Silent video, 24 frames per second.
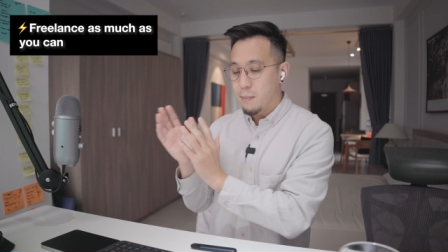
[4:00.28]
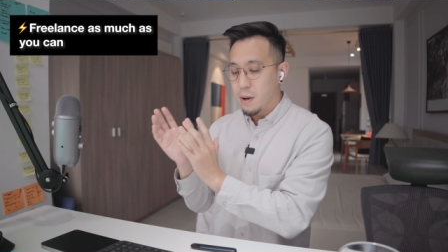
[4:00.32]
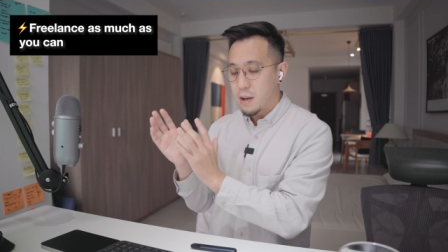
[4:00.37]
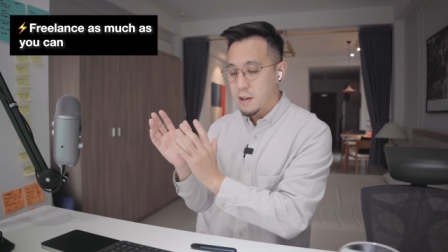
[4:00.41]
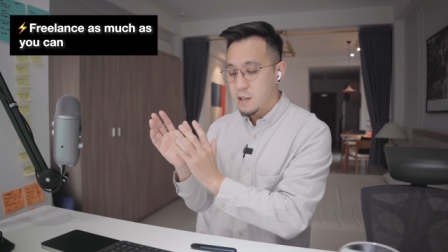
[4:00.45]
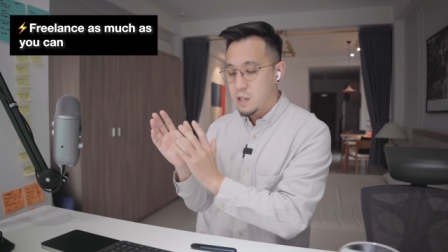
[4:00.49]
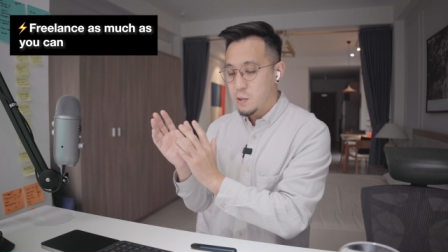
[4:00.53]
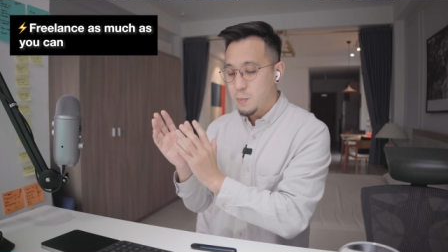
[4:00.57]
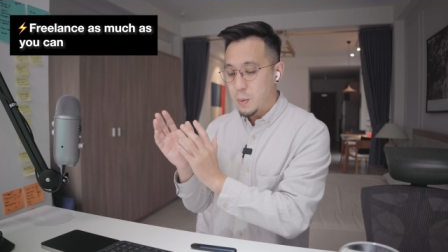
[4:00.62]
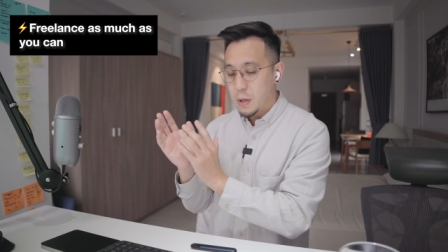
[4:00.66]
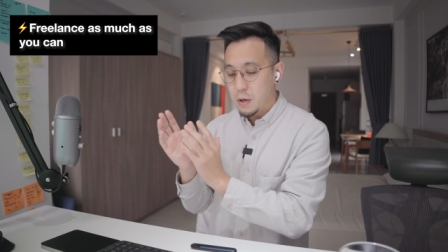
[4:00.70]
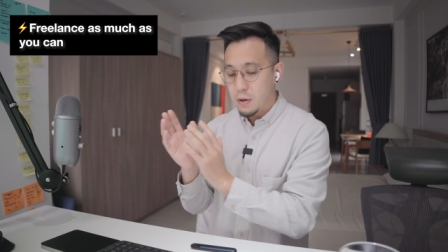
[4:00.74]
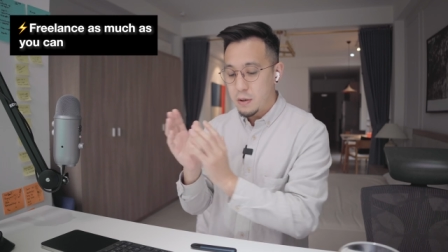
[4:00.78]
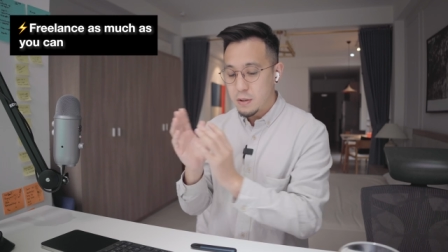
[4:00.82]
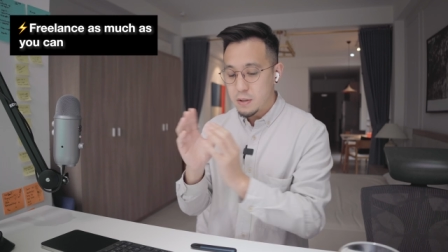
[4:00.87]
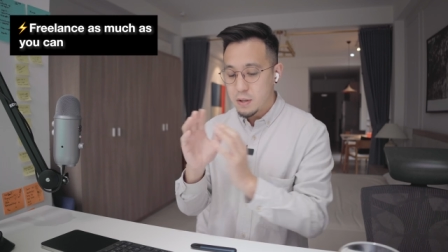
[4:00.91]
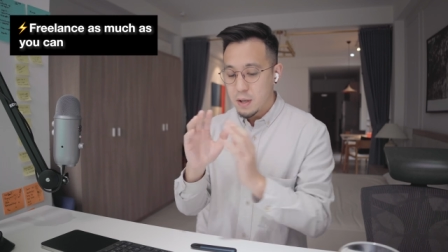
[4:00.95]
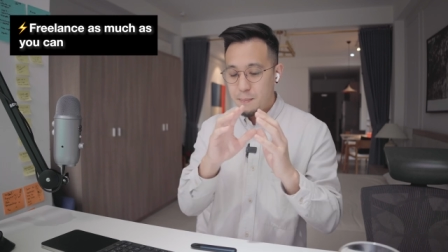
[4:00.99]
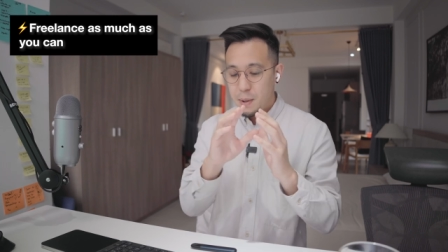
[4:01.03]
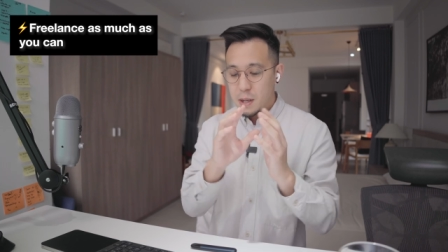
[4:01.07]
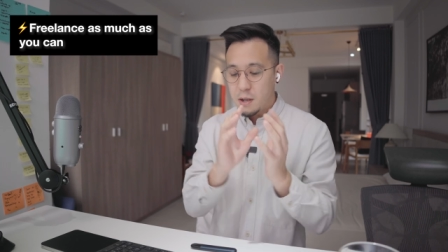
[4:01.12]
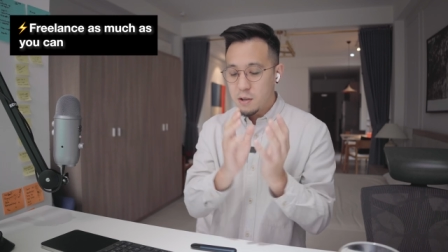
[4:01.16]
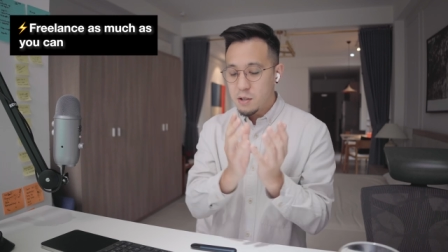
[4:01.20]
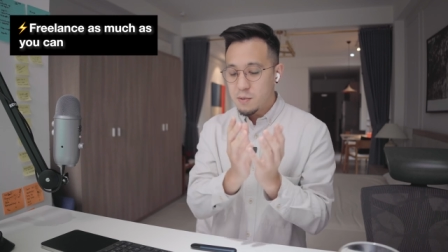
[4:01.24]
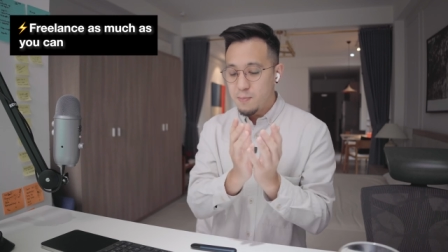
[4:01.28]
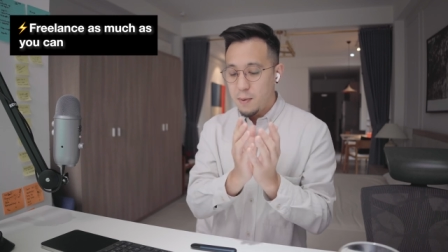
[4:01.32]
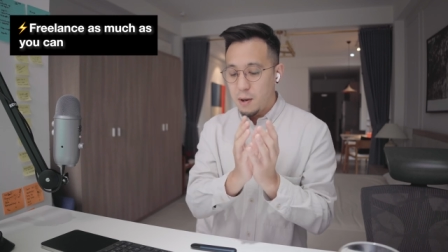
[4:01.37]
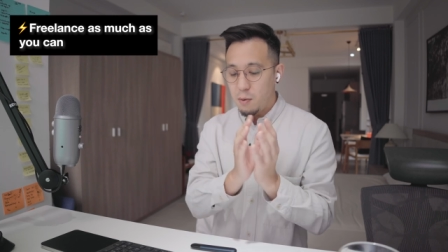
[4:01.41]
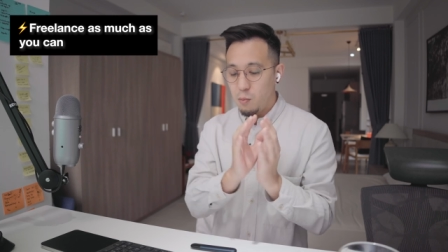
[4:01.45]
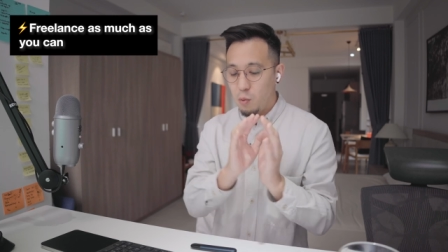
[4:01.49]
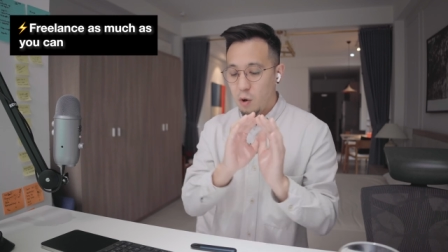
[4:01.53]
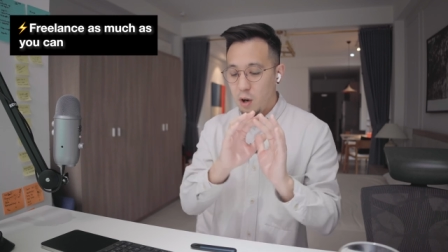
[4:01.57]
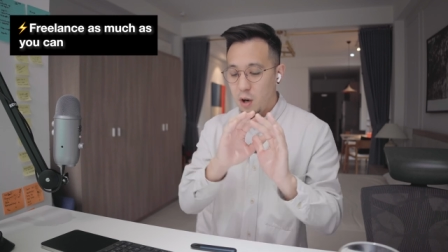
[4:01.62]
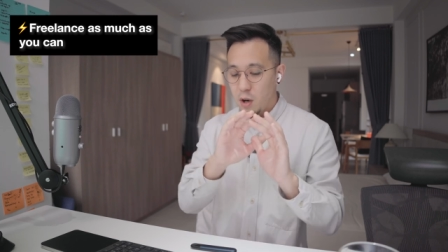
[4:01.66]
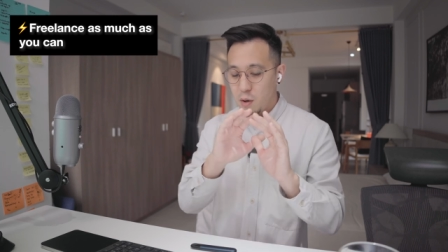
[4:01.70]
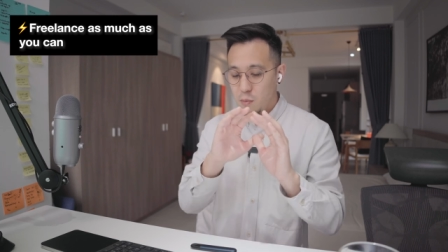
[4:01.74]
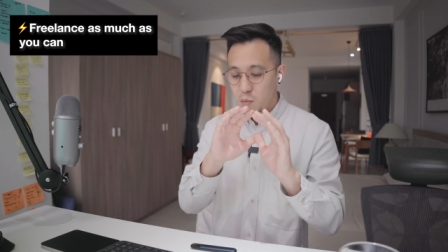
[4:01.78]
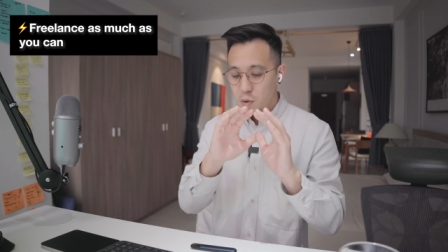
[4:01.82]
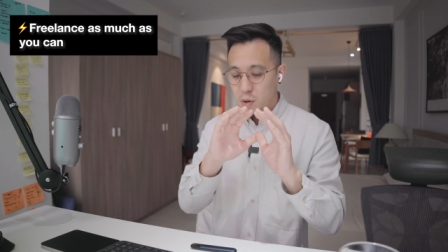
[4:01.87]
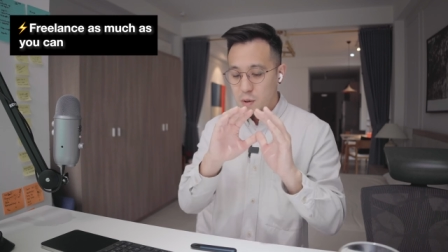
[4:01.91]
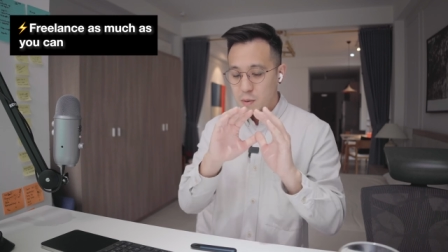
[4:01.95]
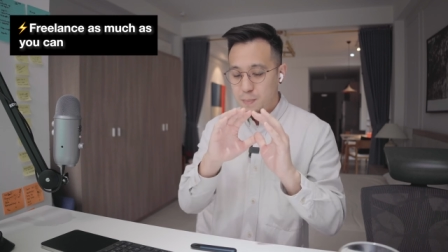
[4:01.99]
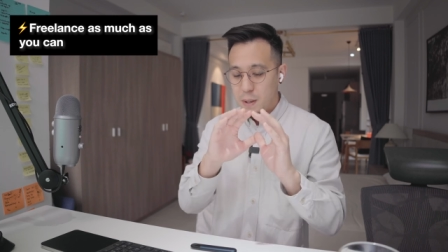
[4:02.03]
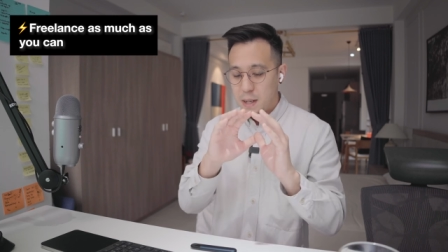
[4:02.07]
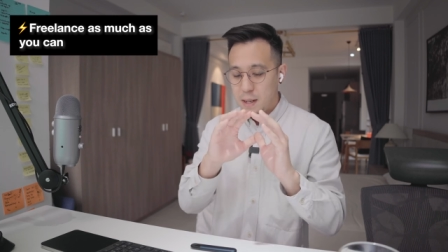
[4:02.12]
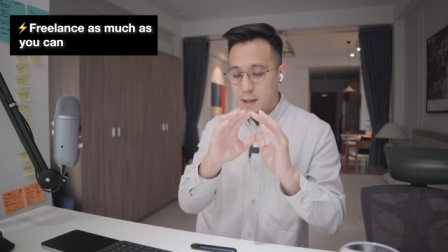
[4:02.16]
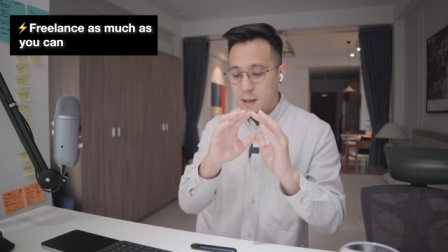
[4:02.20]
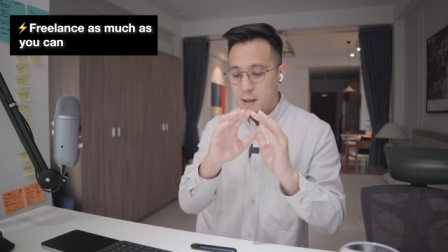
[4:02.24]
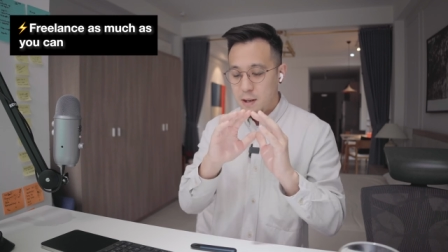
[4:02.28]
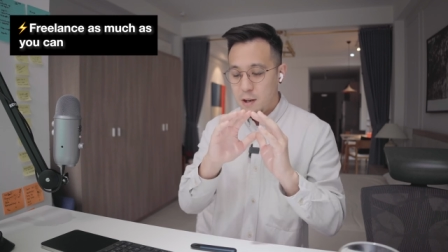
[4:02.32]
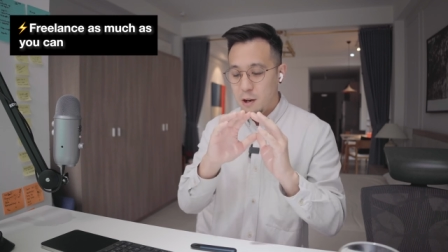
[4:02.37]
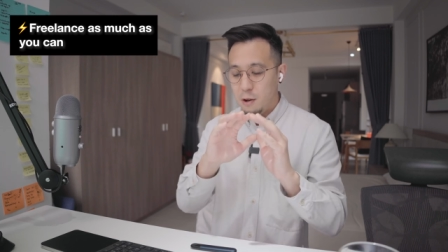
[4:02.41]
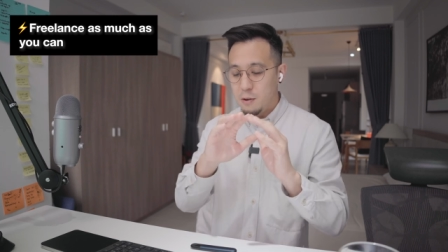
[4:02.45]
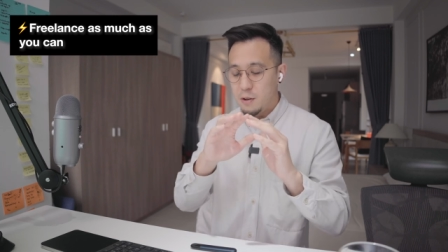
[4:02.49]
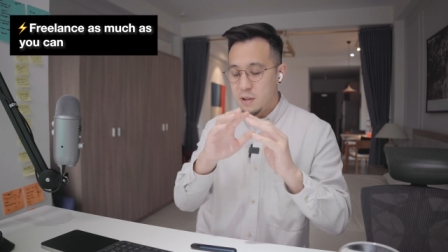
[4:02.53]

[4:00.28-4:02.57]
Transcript: my experience. Because my work would be, you know,